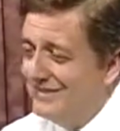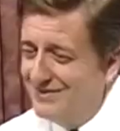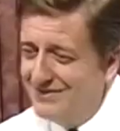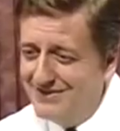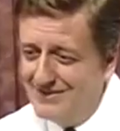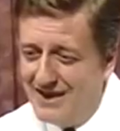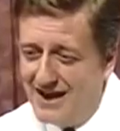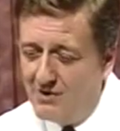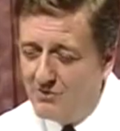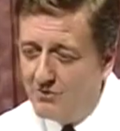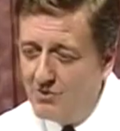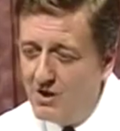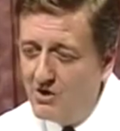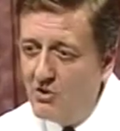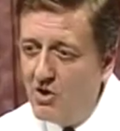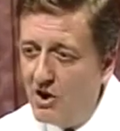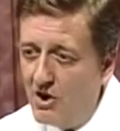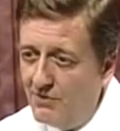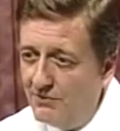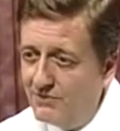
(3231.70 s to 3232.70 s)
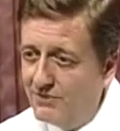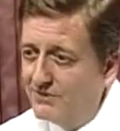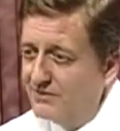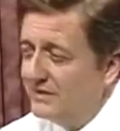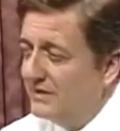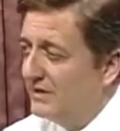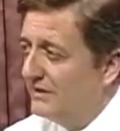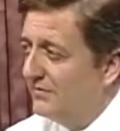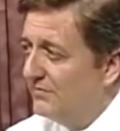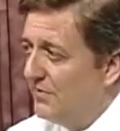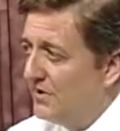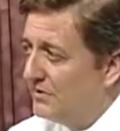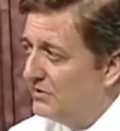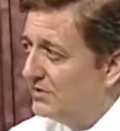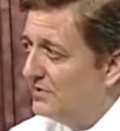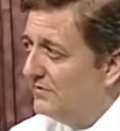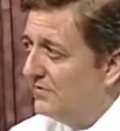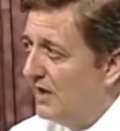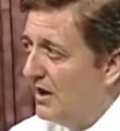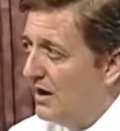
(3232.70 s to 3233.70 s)
that runoff is a function
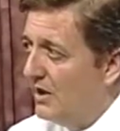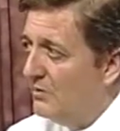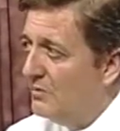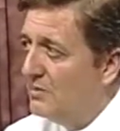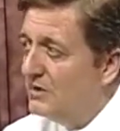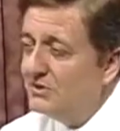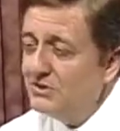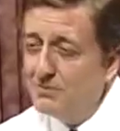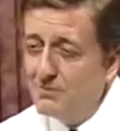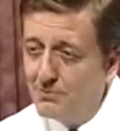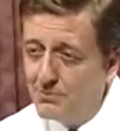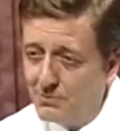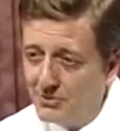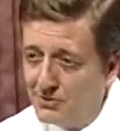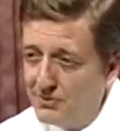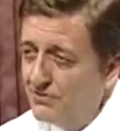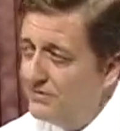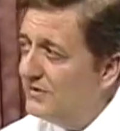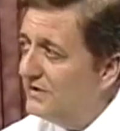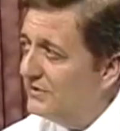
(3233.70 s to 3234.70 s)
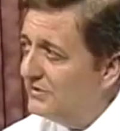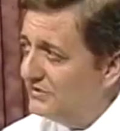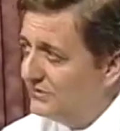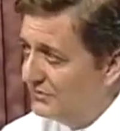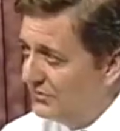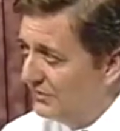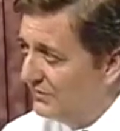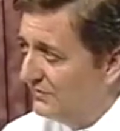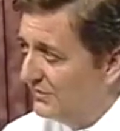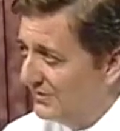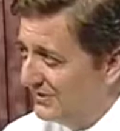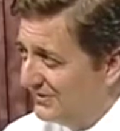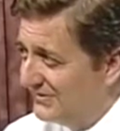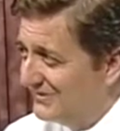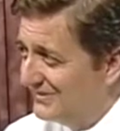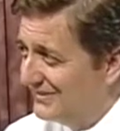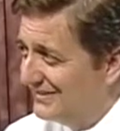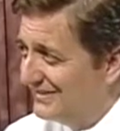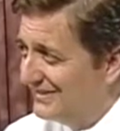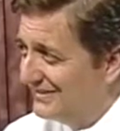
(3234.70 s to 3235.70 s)
of how much impervious surface
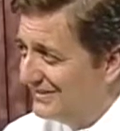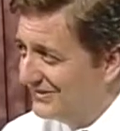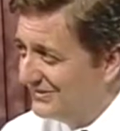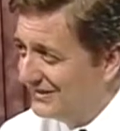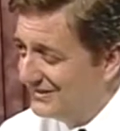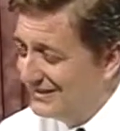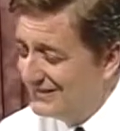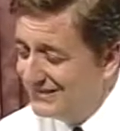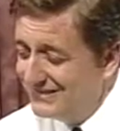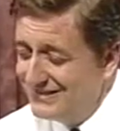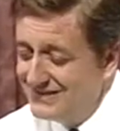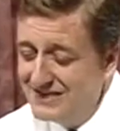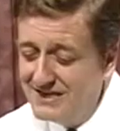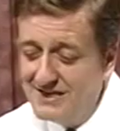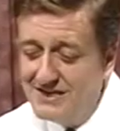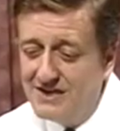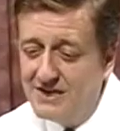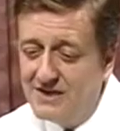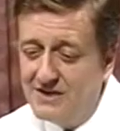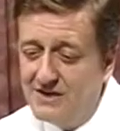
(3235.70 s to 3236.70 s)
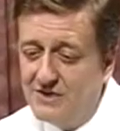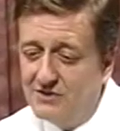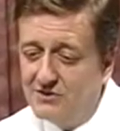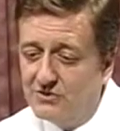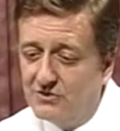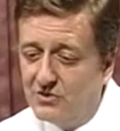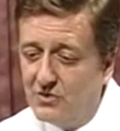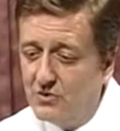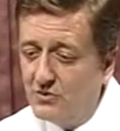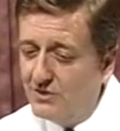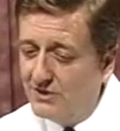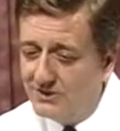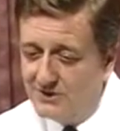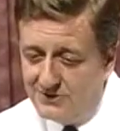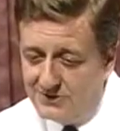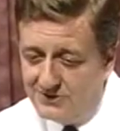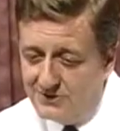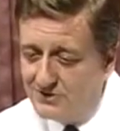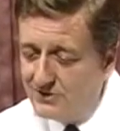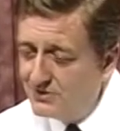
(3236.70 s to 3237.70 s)
there is. So
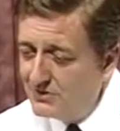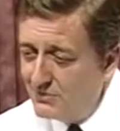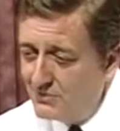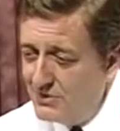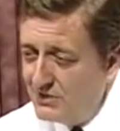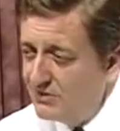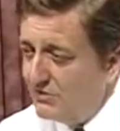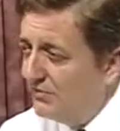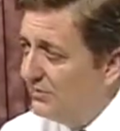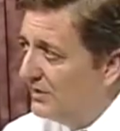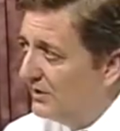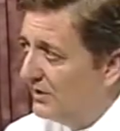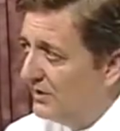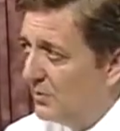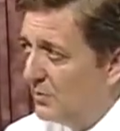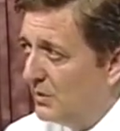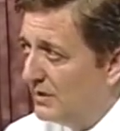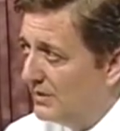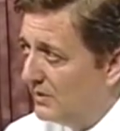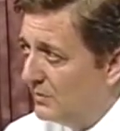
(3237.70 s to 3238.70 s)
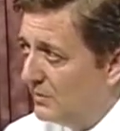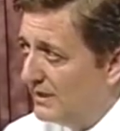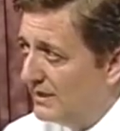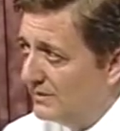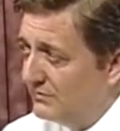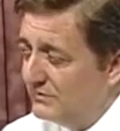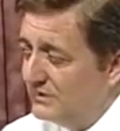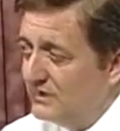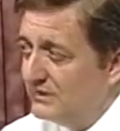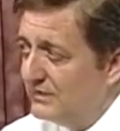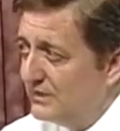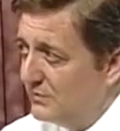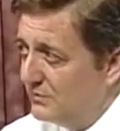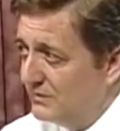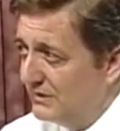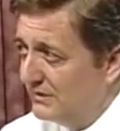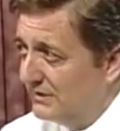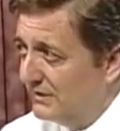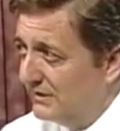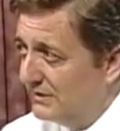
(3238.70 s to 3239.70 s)
this is just a much fairer way of dealing
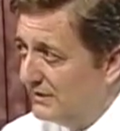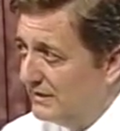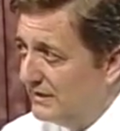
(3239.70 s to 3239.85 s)
with it.